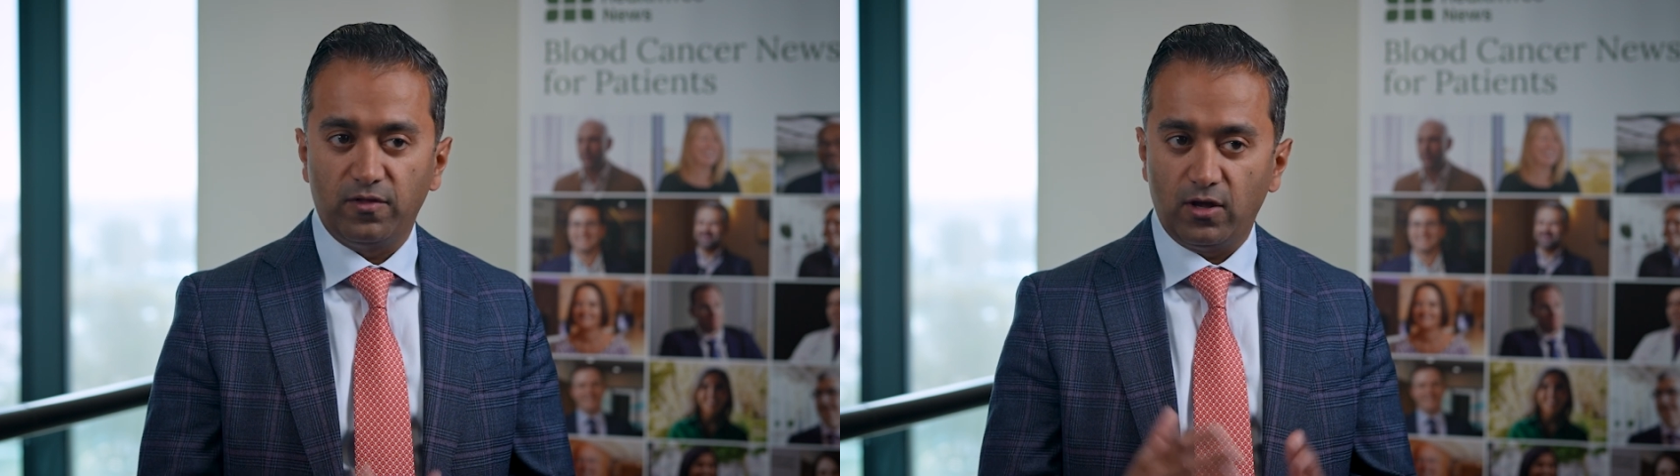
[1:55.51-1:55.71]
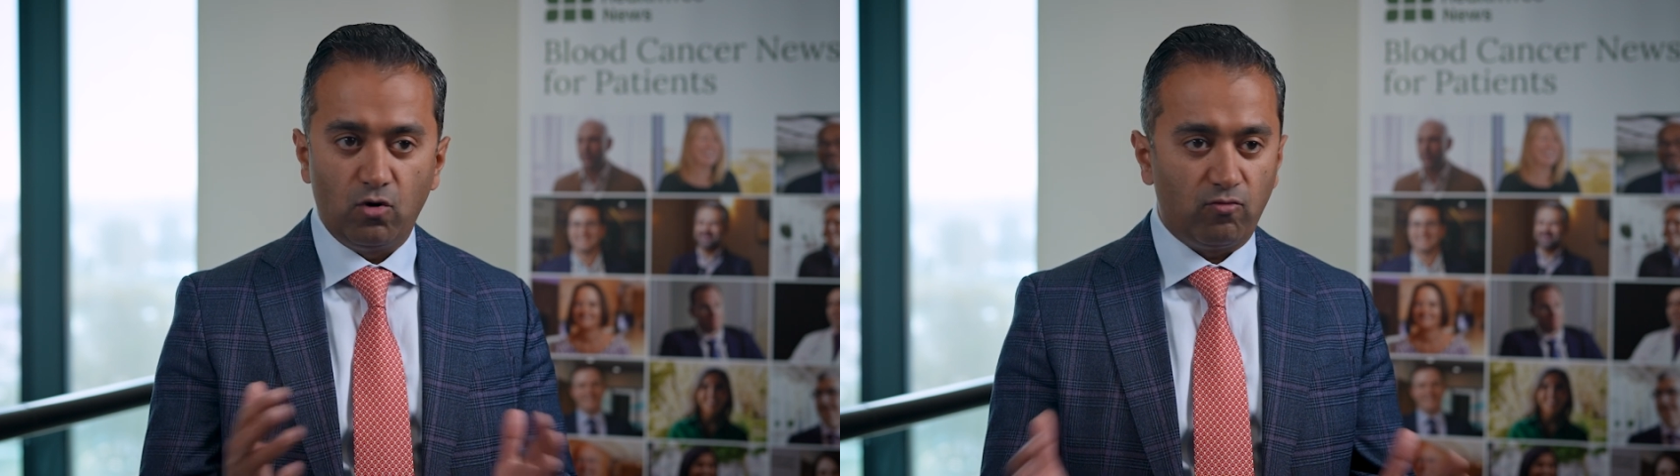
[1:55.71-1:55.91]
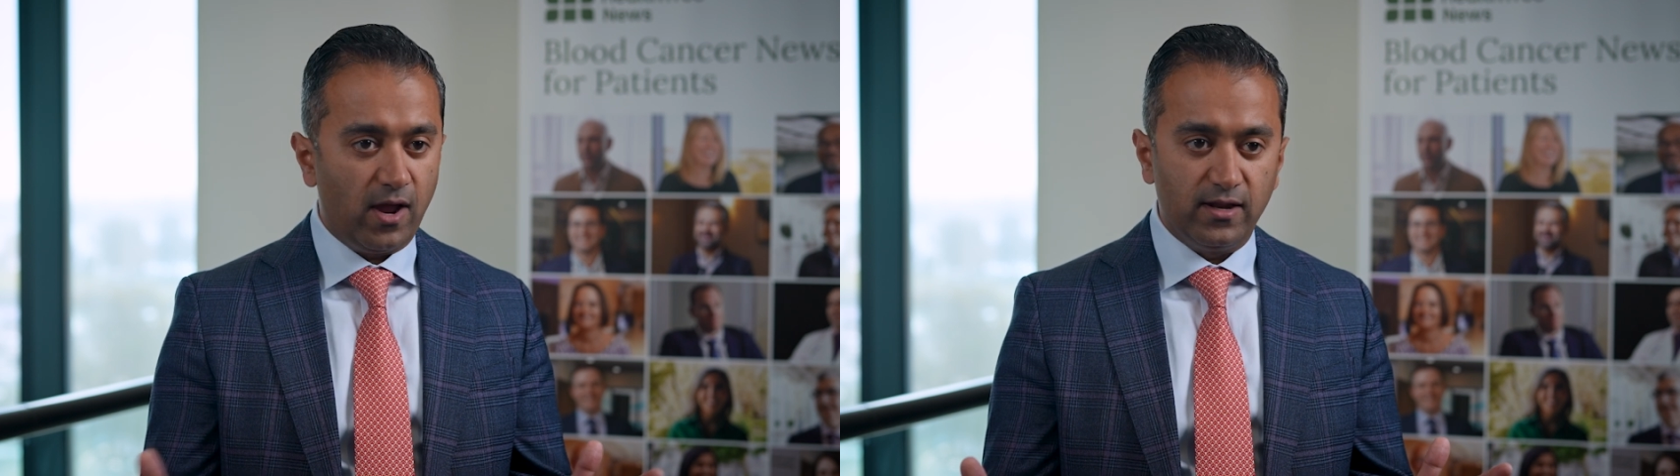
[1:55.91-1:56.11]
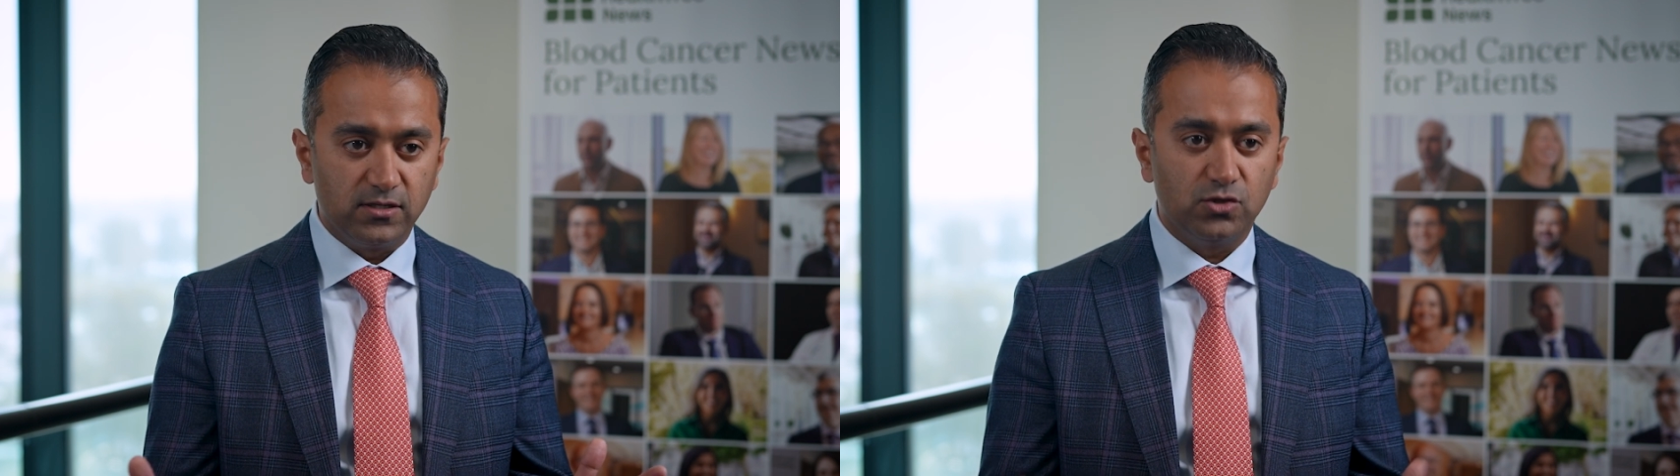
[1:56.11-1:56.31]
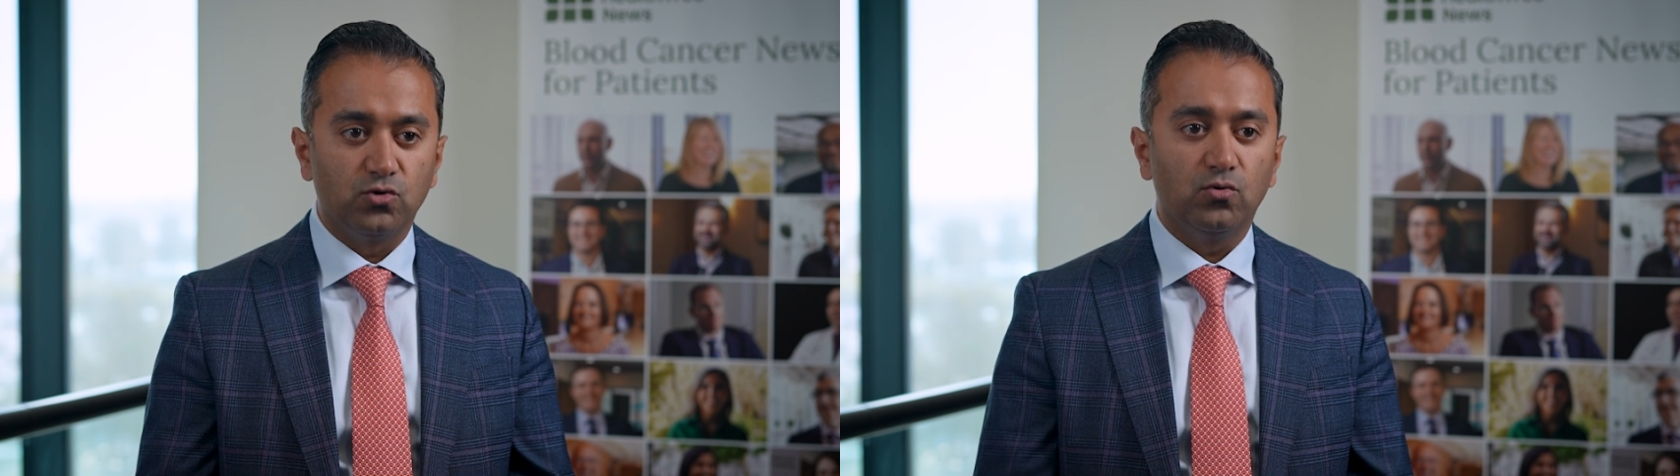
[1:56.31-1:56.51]
where they go right
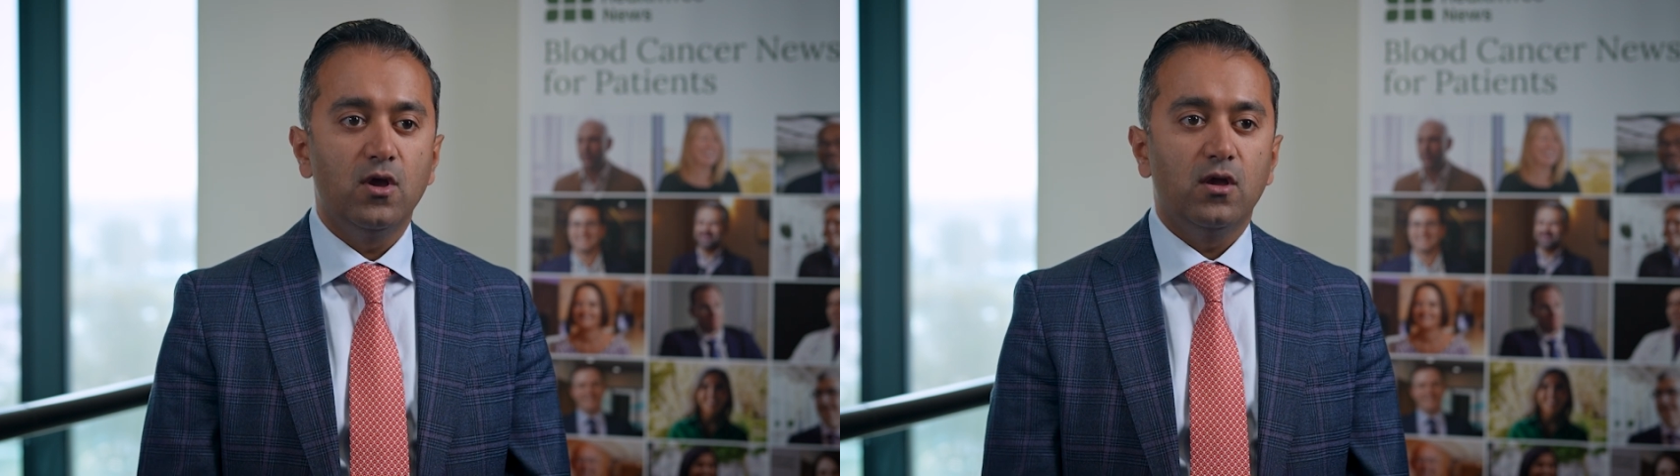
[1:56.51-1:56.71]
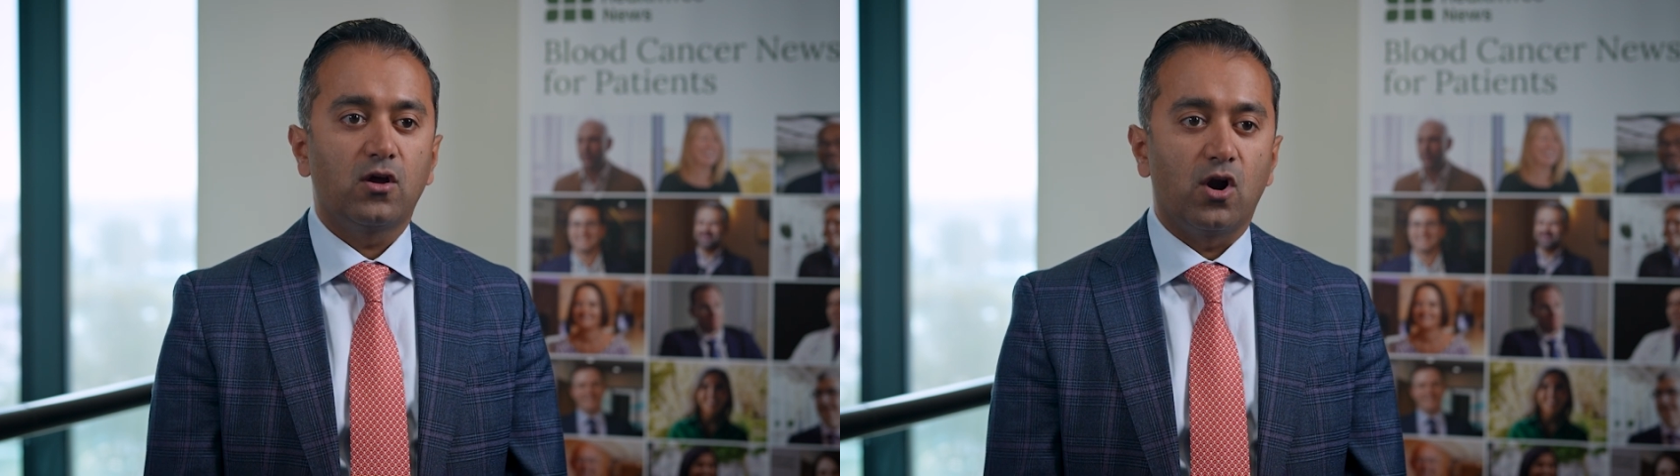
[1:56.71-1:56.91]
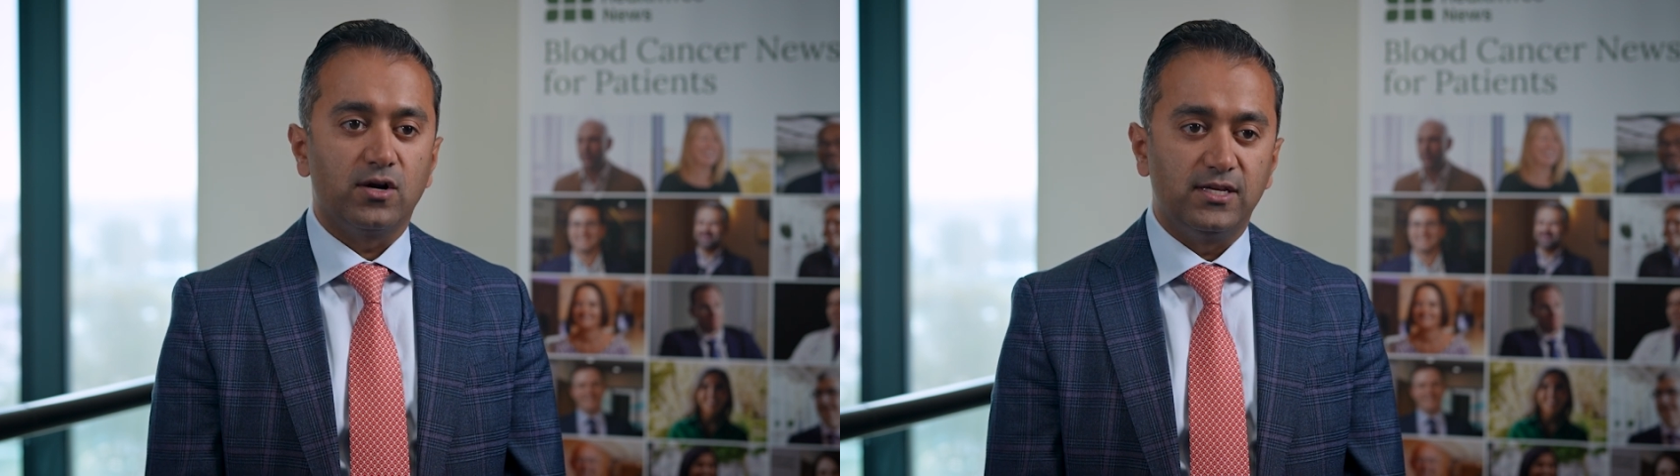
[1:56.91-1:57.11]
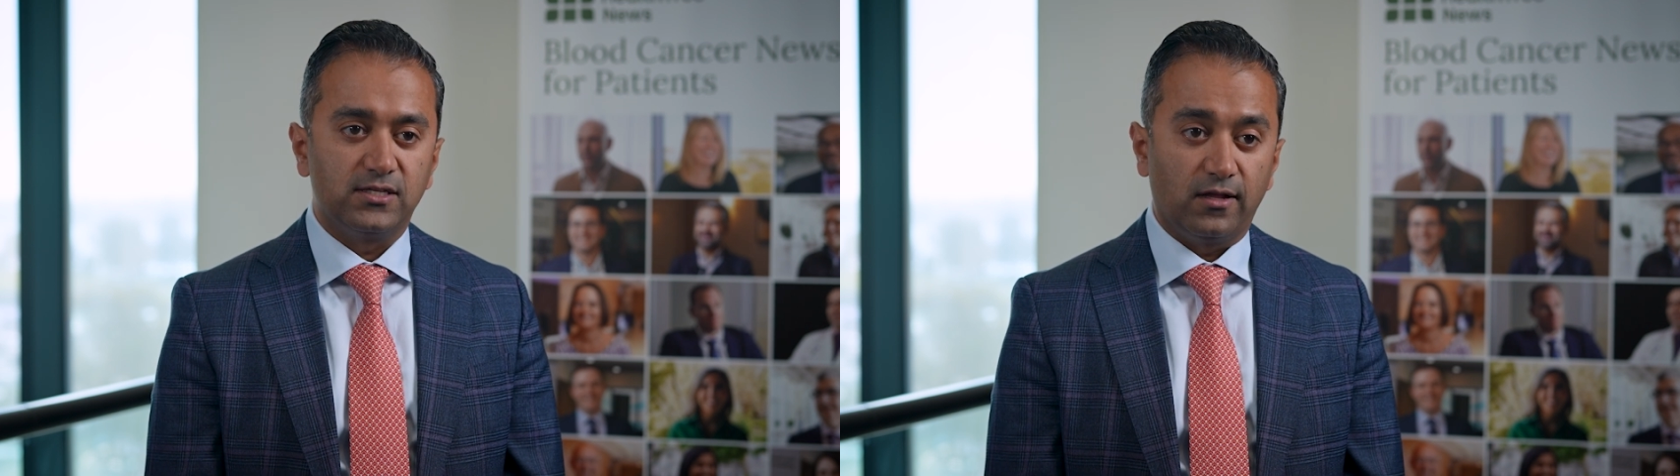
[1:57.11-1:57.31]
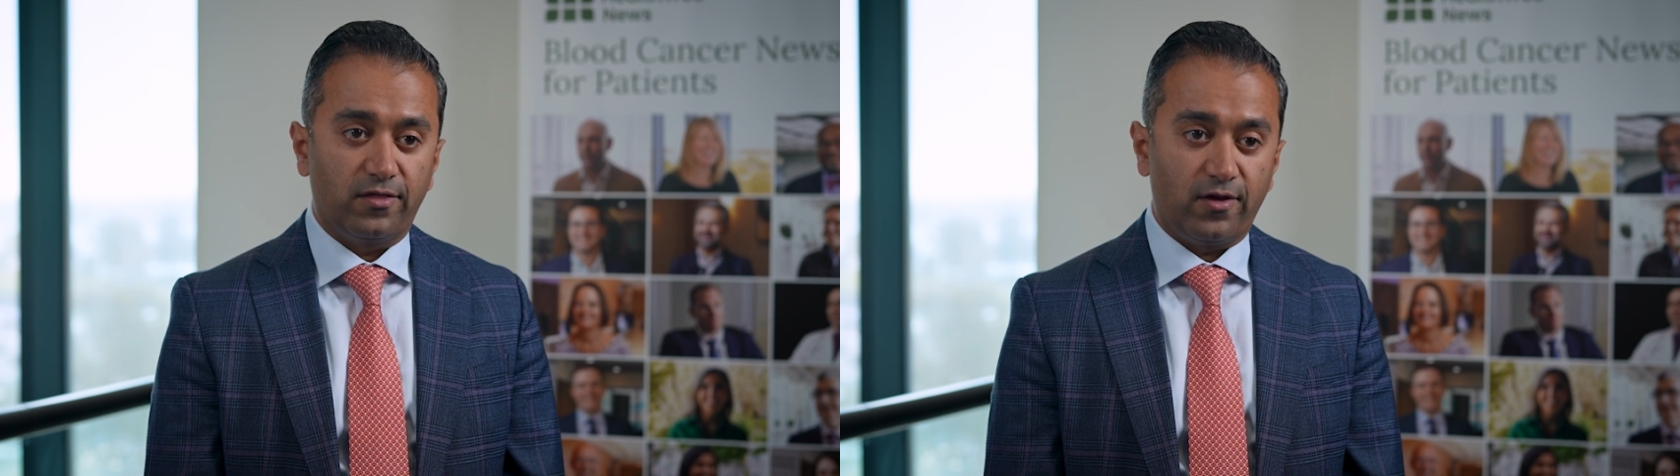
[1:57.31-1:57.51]
into CAR
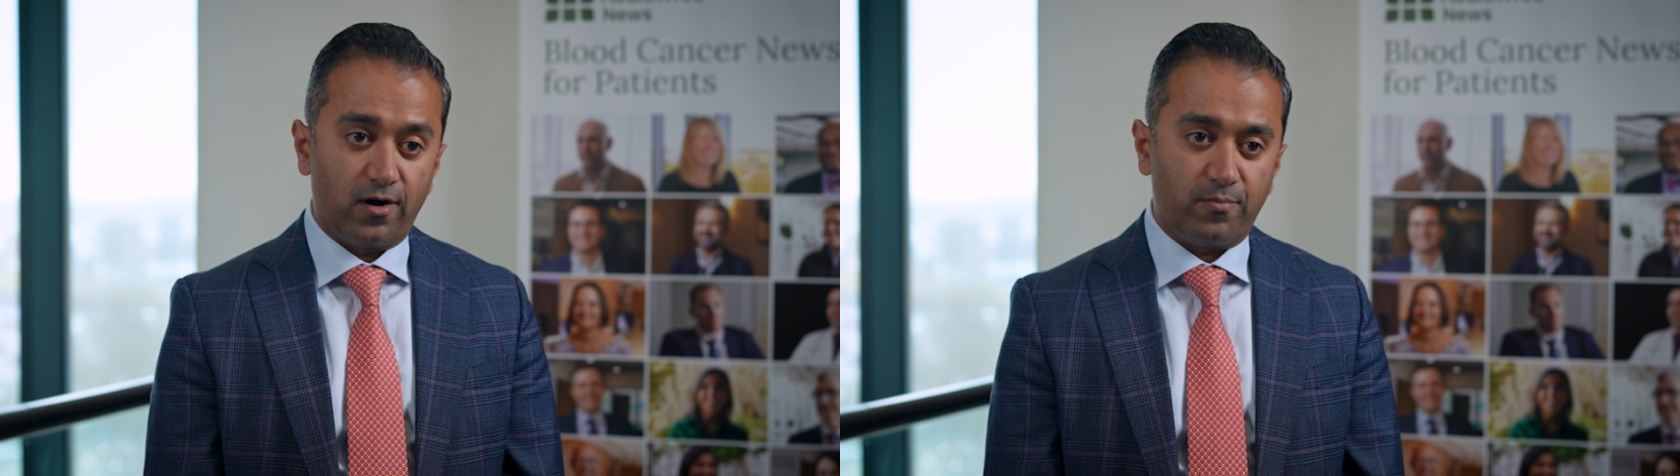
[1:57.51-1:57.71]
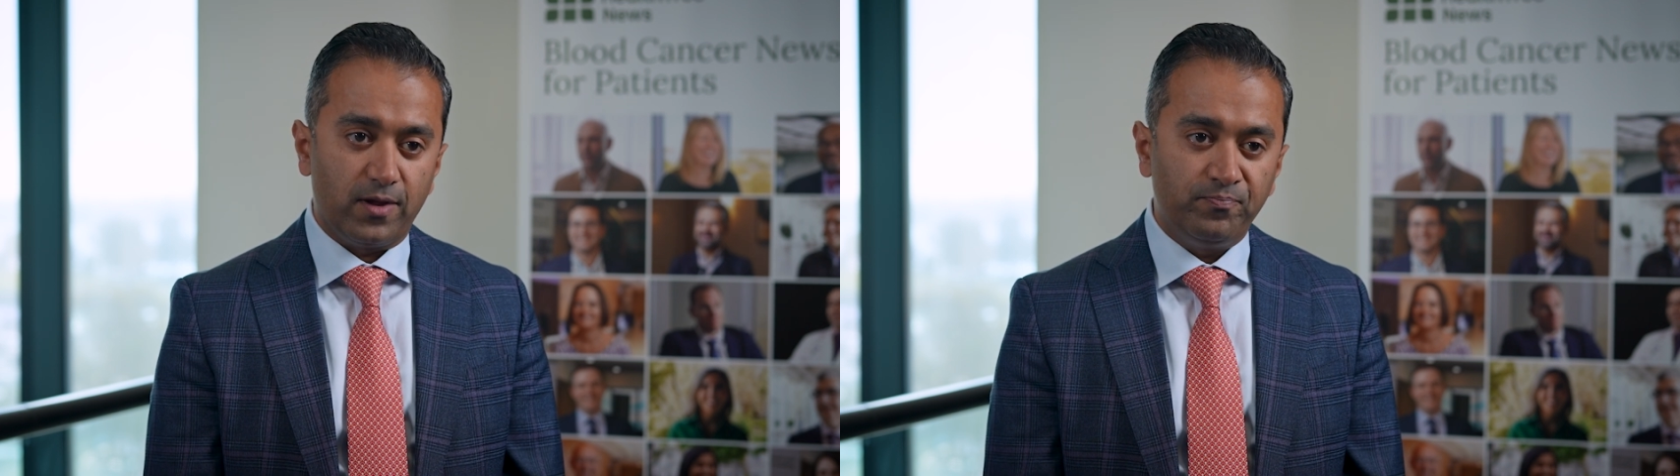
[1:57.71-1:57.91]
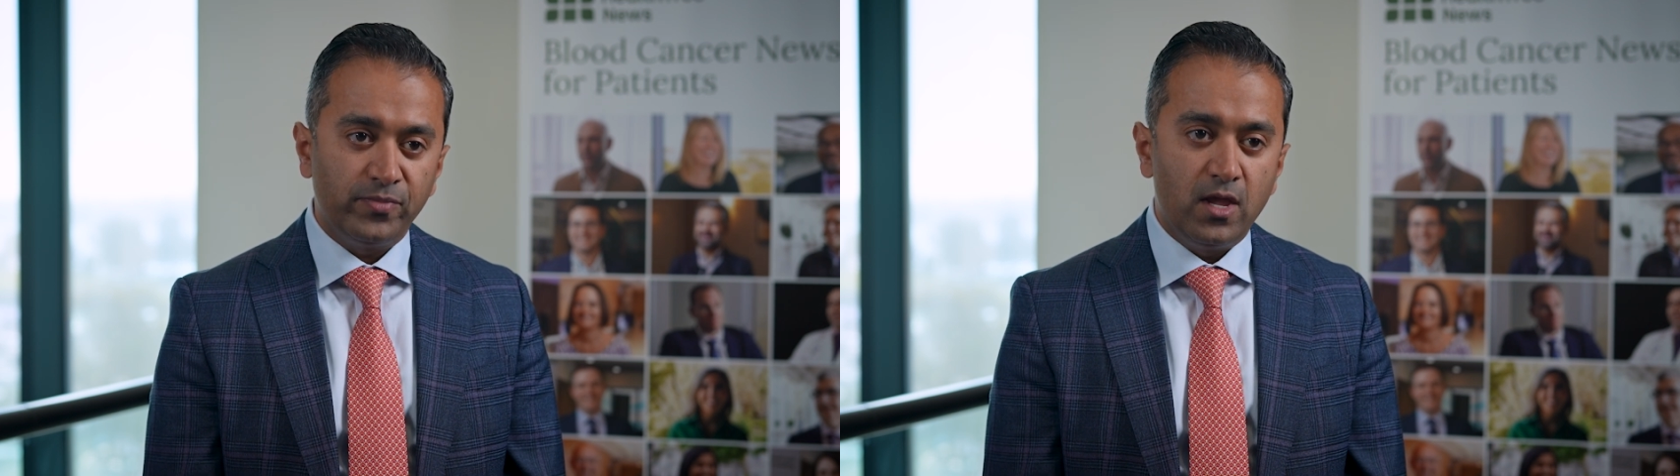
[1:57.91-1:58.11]
T-cell therapy.